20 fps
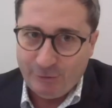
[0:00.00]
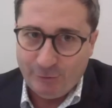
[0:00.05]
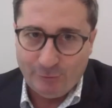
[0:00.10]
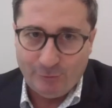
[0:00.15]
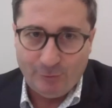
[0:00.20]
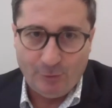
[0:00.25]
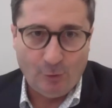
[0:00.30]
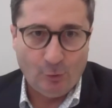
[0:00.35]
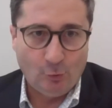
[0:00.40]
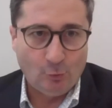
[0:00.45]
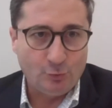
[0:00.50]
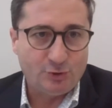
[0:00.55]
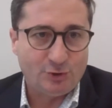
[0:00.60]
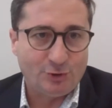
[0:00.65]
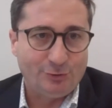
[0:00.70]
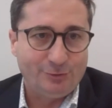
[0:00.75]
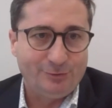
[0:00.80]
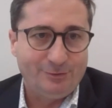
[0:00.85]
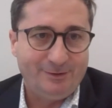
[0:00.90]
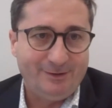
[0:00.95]
you,
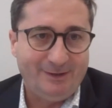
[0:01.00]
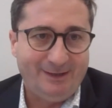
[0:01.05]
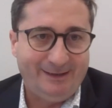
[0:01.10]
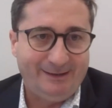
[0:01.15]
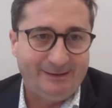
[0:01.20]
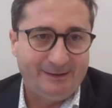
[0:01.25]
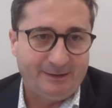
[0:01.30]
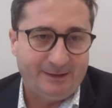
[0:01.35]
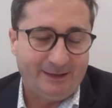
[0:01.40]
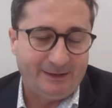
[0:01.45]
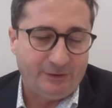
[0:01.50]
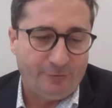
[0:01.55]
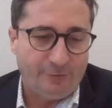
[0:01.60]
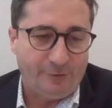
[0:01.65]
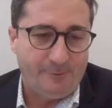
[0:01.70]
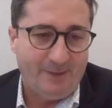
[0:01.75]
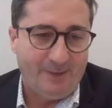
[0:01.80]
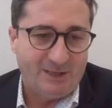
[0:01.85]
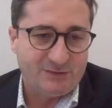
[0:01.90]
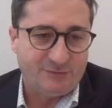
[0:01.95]
Lucio, and thank you
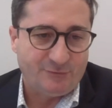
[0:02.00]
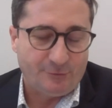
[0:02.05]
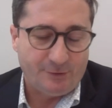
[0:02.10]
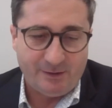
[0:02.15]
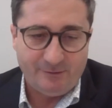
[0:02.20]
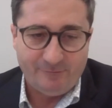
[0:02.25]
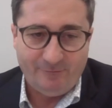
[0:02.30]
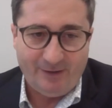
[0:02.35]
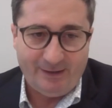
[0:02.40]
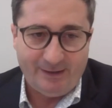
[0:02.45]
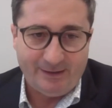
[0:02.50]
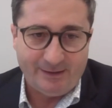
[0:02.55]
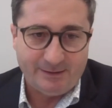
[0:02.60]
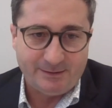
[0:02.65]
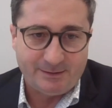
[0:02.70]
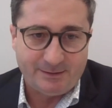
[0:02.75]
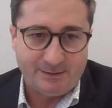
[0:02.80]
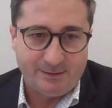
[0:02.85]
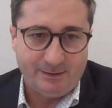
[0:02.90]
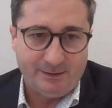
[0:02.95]
very much for the
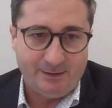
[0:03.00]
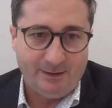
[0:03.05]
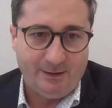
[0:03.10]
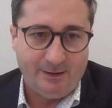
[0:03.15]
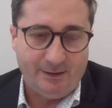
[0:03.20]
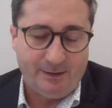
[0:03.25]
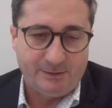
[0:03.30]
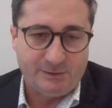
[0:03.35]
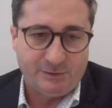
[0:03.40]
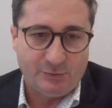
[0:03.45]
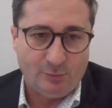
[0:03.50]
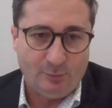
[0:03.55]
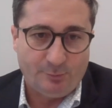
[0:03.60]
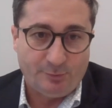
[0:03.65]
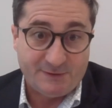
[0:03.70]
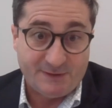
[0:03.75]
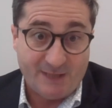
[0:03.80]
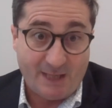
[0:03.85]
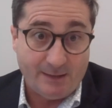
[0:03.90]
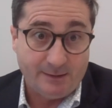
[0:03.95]
invite to
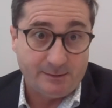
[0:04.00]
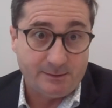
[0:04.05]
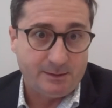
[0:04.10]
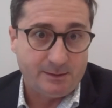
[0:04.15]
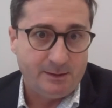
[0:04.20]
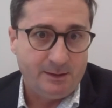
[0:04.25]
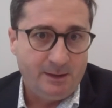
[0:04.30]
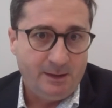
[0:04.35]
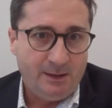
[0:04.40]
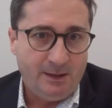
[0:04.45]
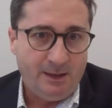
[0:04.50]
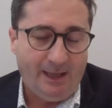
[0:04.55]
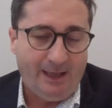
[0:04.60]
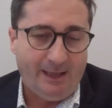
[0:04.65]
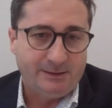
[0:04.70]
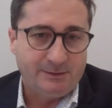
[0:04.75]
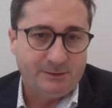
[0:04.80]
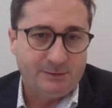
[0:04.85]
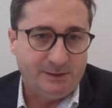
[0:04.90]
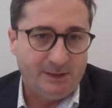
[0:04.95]
present
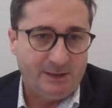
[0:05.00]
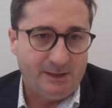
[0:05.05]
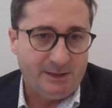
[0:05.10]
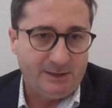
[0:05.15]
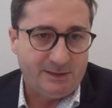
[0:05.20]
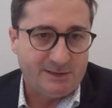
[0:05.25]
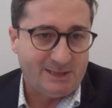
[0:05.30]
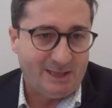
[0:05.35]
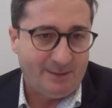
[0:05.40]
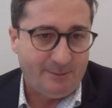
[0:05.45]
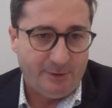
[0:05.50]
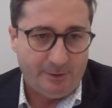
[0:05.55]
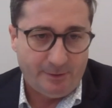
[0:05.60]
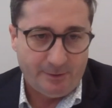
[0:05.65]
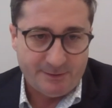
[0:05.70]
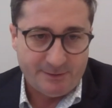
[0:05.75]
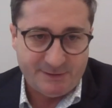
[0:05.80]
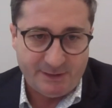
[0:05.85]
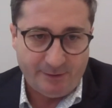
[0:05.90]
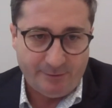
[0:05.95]
at today's
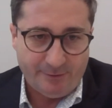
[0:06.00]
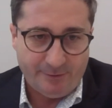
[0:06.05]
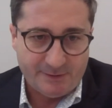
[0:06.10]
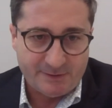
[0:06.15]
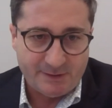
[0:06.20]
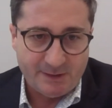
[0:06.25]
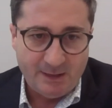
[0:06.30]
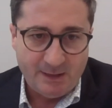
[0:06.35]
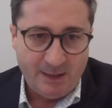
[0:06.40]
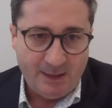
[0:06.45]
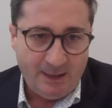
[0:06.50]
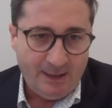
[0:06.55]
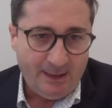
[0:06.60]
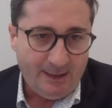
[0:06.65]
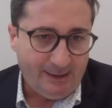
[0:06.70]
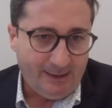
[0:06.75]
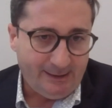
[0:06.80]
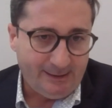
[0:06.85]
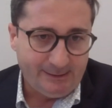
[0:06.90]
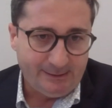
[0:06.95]
seminar series.
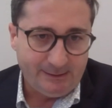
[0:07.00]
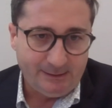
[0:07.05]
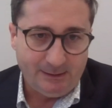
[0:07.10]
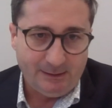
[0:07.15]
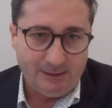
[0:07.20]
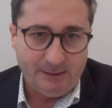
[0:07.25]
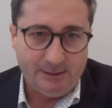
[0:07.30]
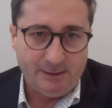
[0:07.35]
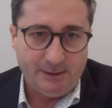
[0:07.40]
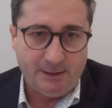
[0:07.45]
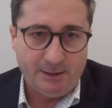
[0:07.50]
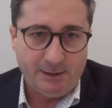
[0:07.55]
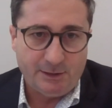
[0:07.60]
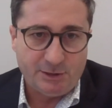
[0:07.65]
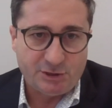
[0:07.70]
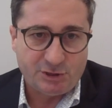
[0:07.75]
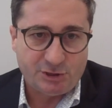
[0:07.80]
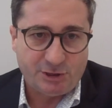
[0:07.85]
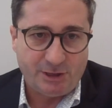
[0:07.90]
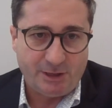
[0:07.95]
I'll
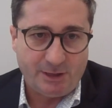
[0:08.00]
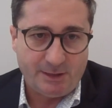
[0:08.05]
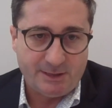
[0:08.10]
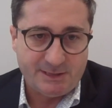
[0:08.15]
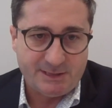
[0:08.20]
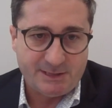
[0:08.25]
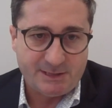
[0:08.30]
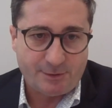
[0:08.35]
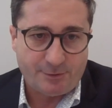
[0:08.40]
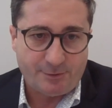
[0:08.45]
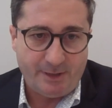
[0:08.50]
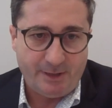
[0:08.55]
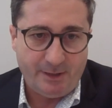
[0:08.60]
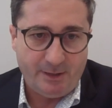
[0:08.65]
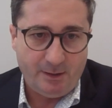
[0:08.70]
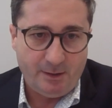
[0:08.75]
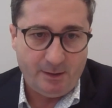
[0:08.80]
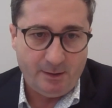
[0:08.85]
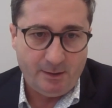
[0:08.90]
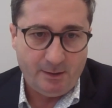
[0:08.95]
share the
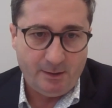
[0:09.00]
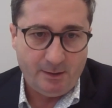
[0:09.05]
screen,